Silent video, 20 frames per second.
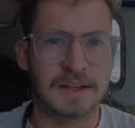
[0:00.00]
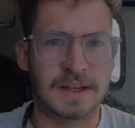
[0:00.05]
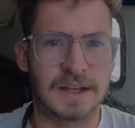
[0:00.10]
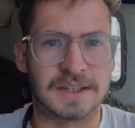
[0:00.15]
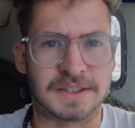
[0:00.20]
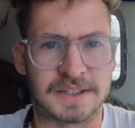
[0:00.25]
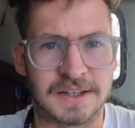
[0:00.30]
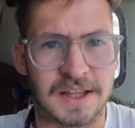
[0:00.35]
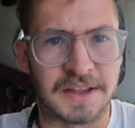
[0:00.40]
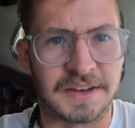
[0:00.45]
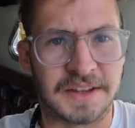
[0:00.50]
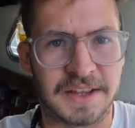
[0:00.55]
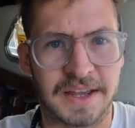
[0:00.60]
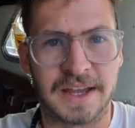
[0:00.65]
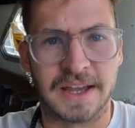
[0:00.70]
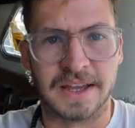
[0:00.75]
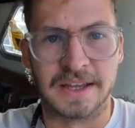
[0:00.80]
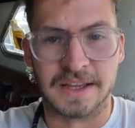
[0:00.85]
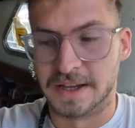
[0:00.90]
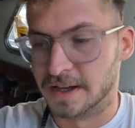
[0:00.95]
It's another
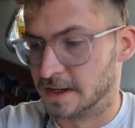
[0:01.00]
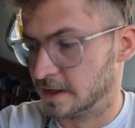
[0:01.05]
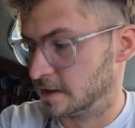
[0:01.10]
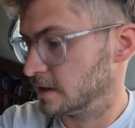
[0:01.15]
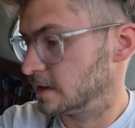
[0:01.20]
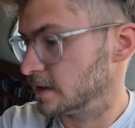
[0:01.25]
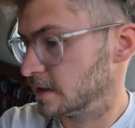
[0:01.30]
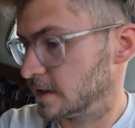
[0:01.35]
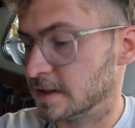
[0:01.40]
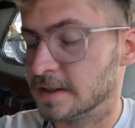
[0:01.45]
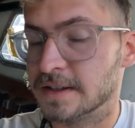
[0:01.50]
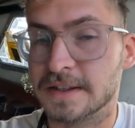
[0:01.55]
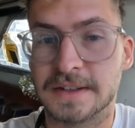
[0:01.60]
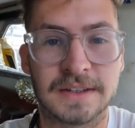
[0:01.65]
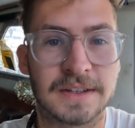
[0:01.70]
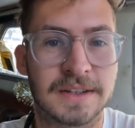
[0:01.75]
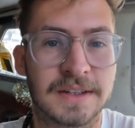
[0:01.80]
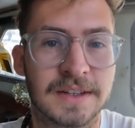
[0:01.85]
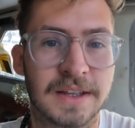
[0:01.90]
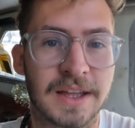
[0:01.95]
day.
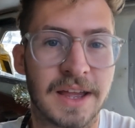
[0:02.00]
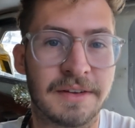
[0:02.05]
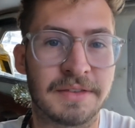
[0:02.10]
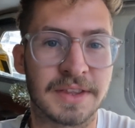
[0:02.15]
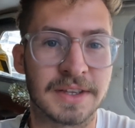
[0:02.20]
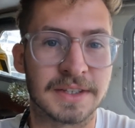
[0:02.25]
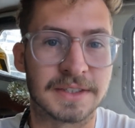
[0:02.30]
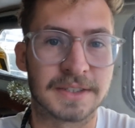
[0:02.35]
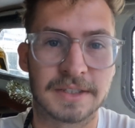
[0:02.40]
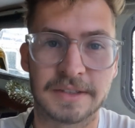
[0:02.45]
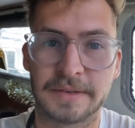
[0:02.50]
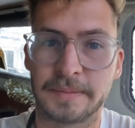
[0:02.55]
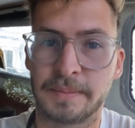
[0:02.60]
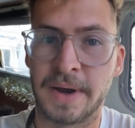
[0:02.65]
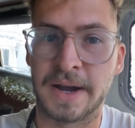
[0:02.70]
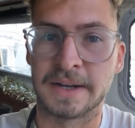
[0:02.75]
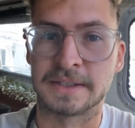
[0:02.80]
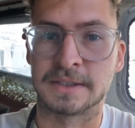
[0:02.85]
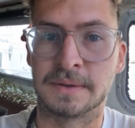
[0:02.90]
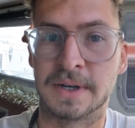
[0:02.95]
Everything's packed